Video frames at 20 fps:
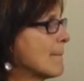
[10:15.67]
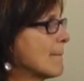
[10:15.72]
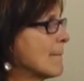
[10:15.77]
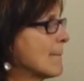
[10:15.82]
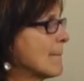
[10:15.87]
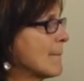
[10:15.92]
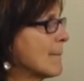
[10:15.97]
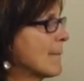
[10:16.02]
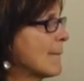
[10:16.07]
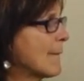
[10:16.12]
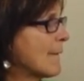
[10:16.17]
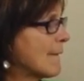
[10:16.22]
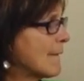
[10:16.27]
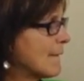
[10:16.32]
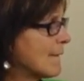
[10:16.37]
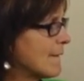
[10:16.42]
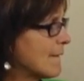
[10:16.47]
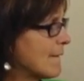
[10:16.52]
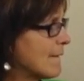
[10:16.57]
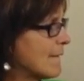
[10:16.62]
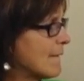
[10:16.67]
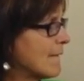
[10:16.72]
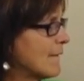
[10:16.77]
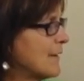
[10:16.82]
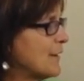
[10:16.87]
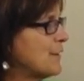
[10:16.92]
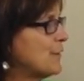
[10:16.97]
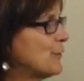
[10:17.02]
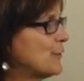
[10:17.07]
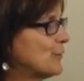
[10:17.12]

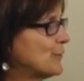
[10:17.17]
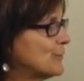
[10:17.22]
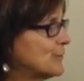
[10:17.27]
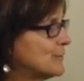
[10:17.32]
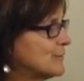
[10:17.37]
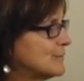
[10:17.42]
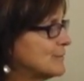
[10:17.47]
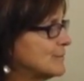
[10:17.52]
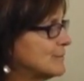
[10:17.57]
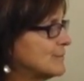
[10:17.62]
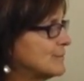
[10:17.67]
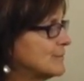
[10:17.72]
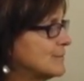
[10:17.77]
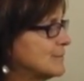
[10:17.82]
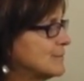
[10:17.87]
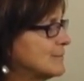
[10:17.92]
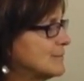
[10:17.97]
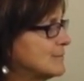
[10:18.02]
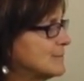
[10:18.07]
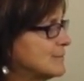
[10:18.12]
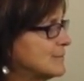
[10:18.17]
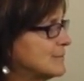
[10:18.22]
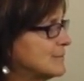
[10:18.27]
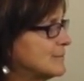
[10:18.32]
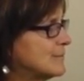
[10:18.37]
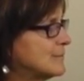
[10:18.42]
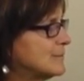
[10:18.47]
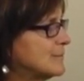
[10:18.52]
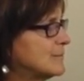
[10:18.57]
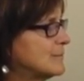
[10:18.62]

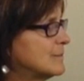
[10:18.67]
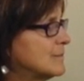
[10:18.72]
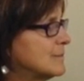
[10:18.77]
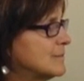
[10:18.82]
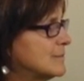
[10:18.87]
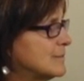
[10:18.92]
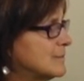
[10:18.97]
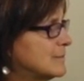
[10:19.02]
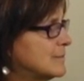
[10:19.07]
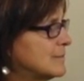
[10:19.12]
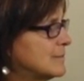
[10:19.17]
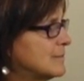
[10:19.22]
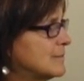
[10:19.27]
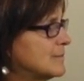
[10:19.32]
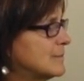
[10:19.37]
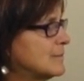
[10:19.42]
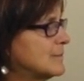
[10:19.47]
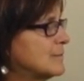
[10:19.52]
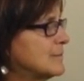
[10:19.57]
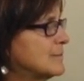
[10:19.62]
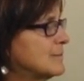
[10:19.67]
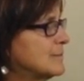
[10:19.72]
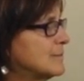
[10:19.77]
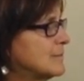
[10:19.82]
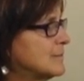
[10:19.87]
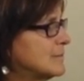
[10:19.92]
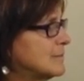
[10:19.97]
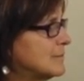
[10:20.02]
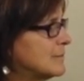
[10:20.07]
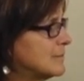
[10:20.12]

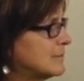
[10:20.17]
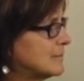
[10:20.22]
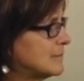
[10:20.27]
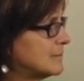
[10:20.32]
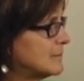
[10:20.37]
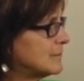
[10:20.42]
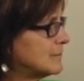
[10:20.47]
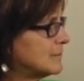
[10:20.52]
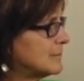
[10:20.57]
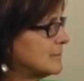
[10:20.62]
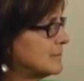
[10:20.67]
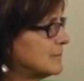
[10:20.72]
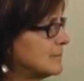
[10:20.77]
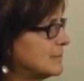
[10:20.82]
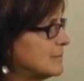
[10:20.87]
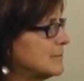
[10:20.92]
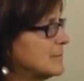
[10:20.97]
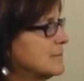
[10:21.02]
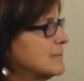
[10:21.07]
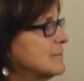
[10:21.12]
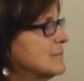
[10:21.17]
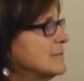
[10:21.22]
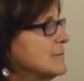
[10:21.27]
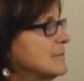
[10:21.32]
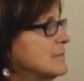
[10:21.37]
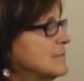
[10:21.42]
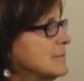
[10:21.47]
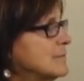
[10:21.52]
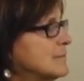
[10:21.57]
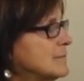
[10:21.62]

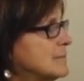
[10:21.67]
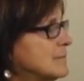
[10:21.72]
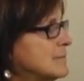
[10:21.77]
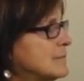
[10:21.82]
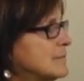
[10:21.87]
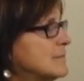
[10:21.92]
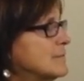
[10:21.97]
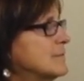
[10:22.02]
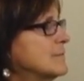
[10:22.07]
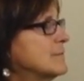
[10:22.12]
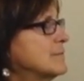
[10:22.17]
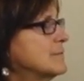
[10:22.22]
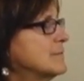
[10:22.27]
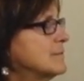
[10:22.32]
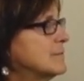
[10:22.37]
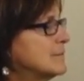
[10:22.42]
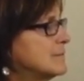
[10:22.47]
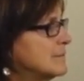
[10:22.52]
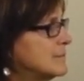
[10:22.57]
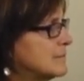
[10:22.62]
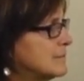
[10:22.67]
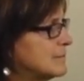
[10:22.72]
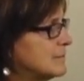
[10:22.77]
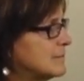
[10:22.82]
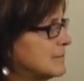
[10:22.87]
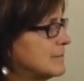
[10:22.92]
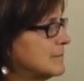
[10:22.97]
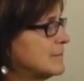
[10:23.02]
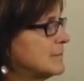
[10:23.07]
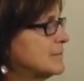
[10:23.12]

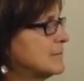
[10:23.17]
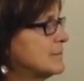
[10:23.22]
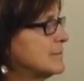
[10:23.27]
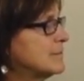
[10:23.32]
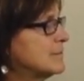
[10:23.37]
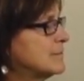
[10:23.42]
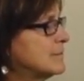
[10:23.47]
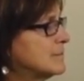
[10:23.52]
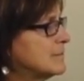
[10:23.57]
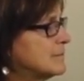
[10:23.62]
This person isn't speaking.